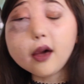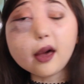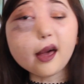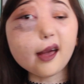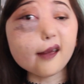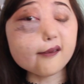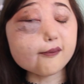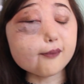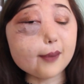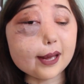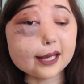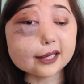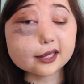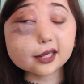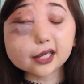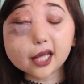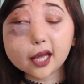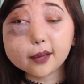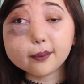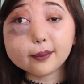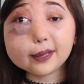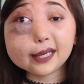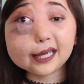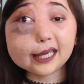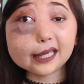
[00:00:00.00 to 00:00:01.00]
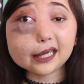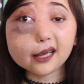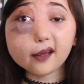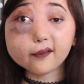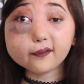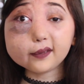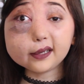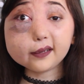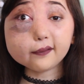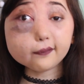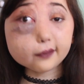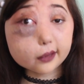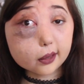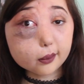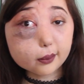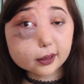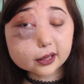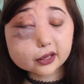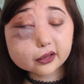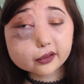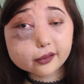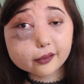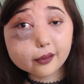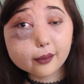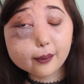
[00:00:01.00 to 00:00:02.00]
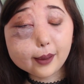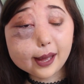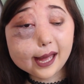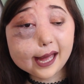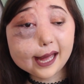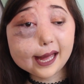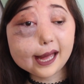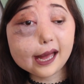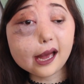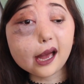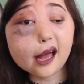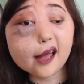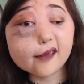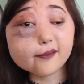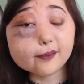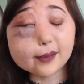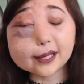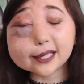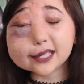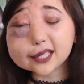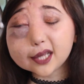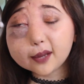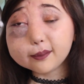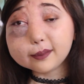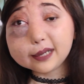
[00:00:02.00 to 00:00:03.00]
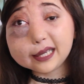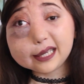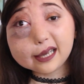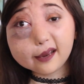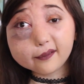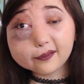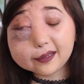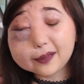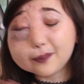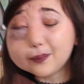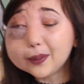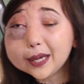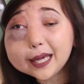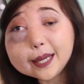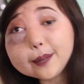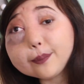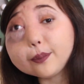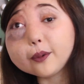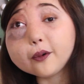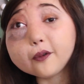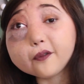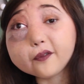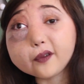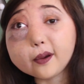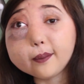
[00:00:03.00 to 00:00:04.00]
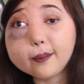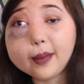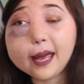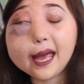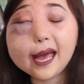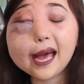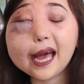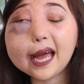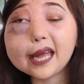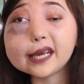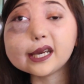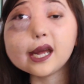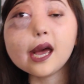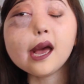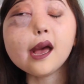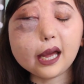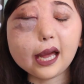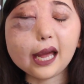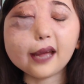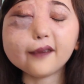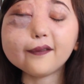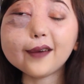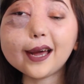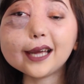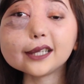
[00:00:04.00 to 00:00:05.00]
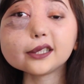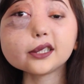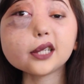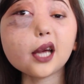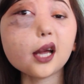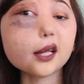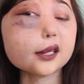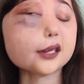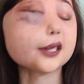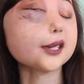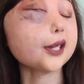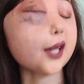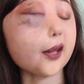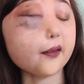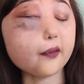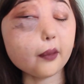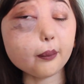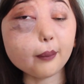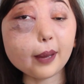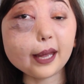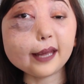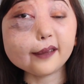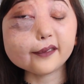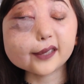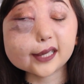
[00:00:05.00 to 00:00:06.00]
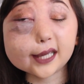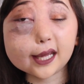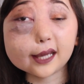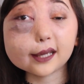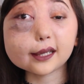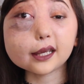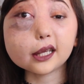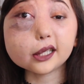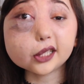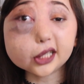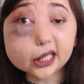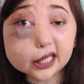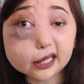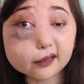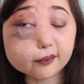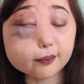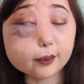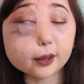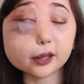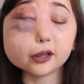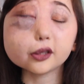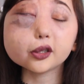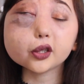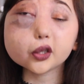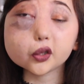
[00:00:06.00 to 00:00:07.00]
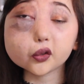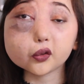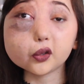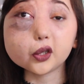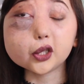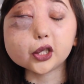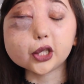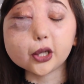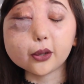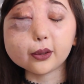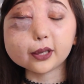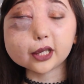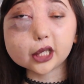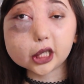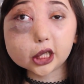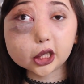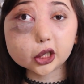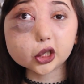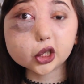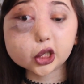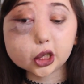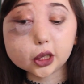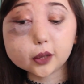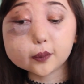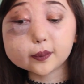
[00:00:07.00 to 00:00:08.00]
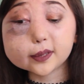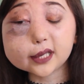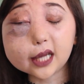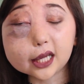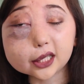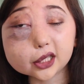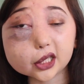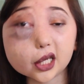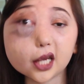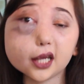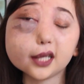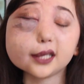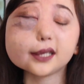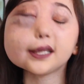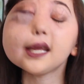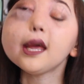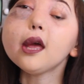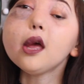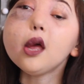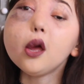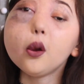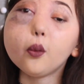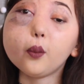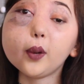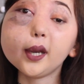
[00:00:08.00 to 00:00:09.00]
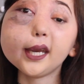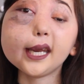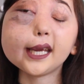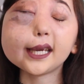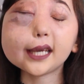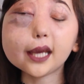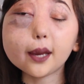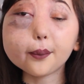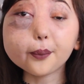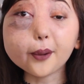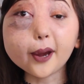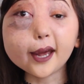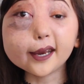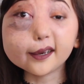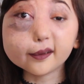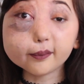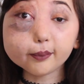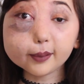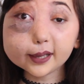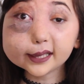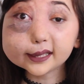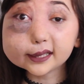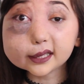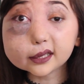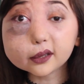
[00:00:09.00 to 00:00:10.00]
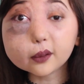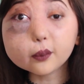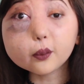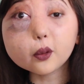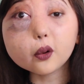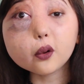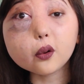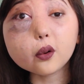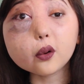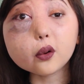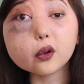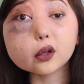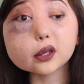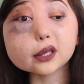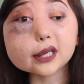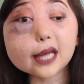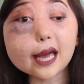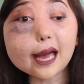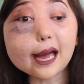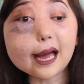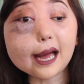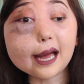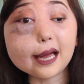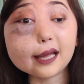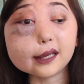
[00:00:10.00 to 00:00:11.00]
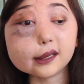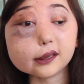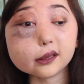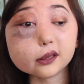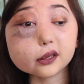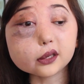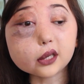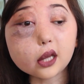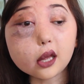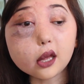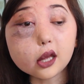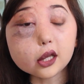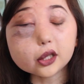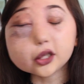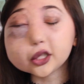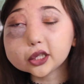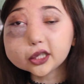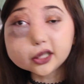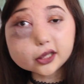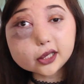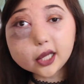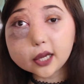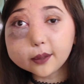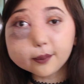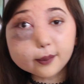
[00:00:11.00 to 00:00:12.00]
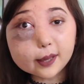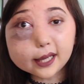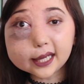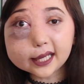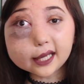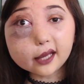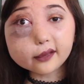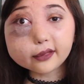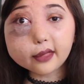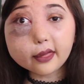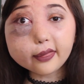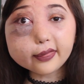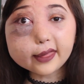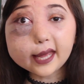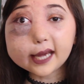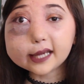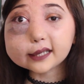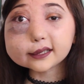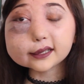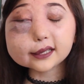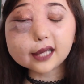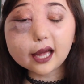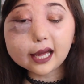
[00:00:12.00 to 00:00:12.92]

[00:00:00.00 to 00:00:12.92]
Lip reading: I've met so many lovely viewers through it, I've met so many lovely people from it, and I've had tons of amazing achievements through doing YouTube, such as winning a Pride of Britain award and just so many other things.